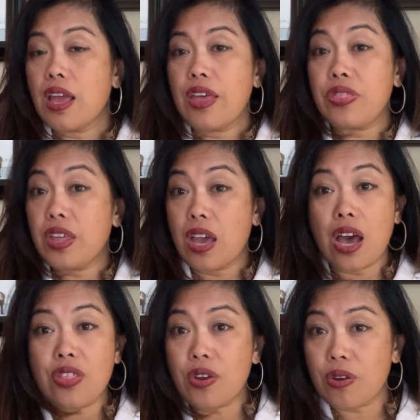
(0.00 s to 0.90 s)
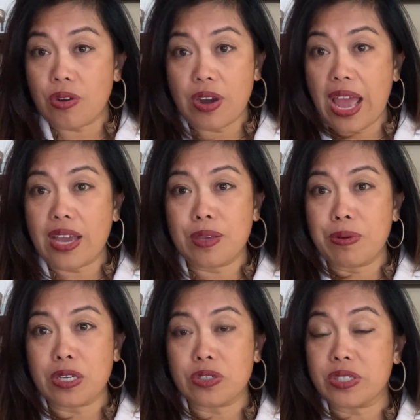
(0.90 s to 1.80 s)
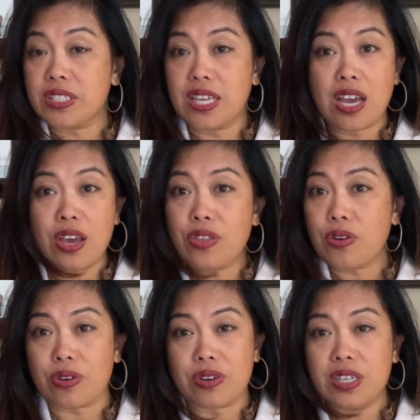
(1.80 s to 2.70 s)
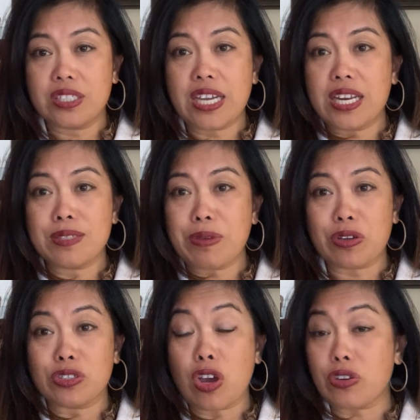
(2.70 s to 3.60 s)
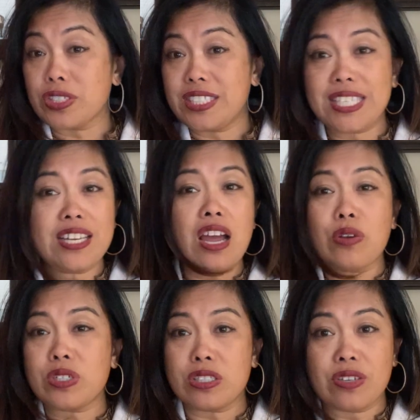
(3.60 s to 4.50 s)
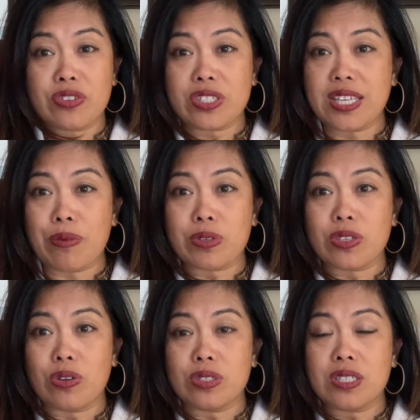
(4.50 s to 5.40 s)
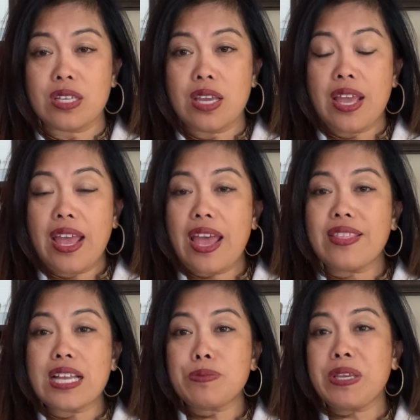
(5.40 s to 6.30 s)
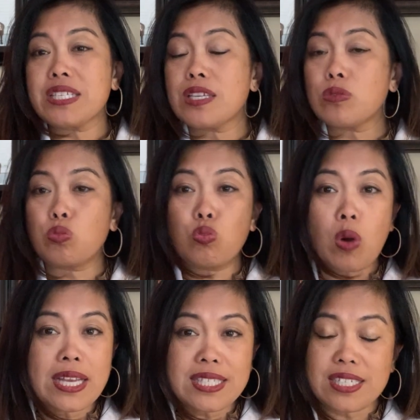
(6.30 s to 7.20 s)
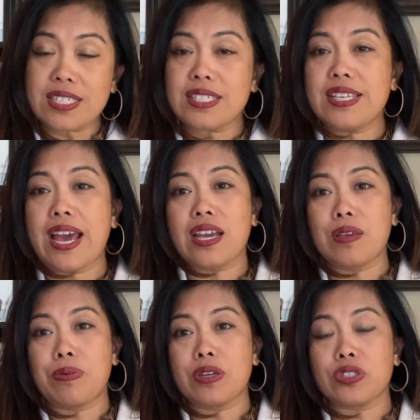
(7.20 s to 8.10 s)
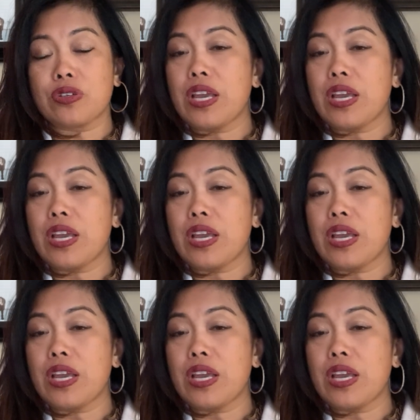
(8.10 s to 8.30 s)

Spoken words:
The other acupuncturists, the other Chinese medical doctors did not deliver the same results. And that's because it wasn't just the acupuncture.